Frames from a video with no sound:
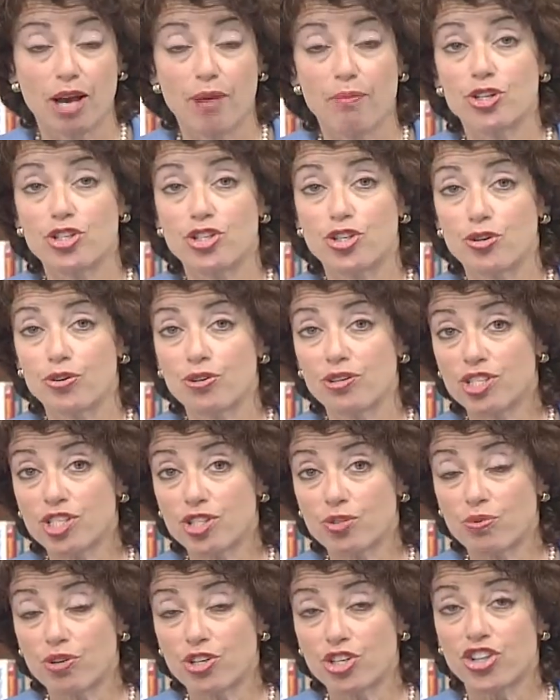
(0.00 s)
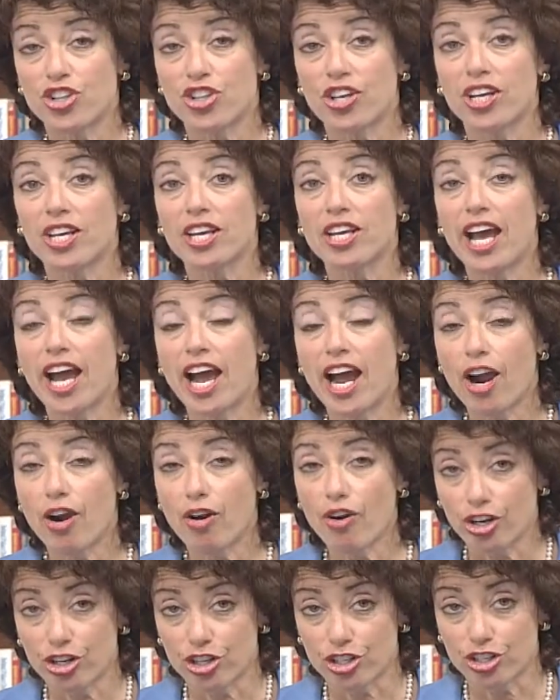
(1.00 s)
but you can switch the
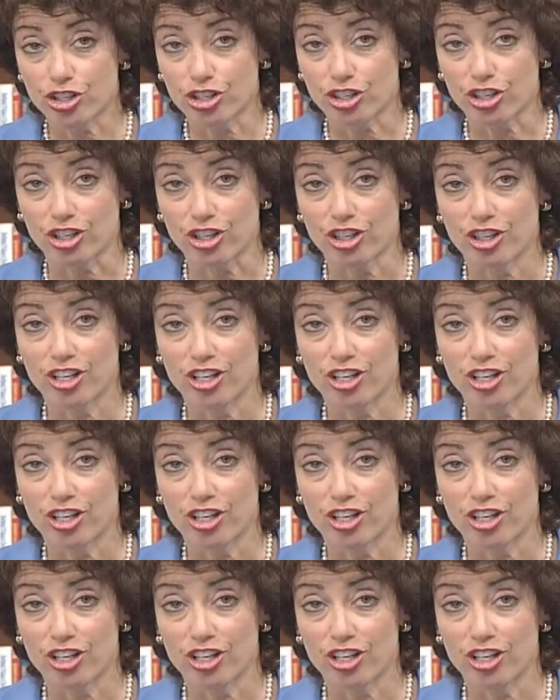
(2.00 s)
character